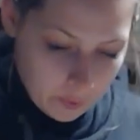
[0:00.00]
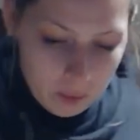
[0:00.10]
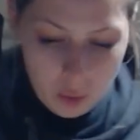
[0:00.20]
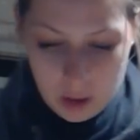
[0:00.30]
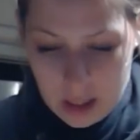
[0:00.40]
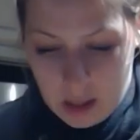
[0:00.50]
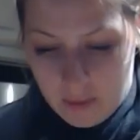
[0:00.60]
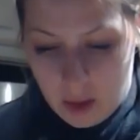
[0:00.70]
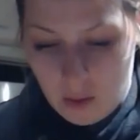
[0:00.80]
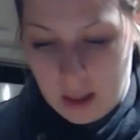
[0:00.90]
the more
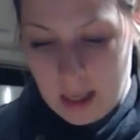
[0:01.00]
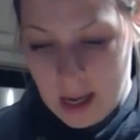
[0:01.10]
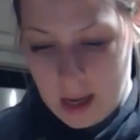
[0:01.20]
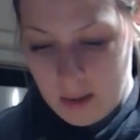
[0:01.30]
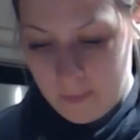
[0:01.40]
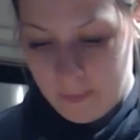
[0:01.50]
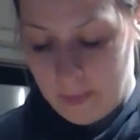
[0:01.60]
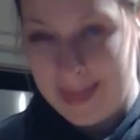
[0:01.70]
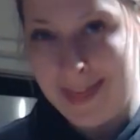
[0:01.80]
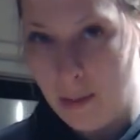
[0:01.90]
even you can get it,
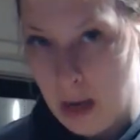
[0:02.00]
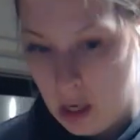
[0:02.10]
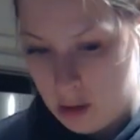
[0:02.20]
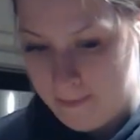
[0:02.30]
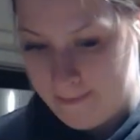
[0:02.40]
the better.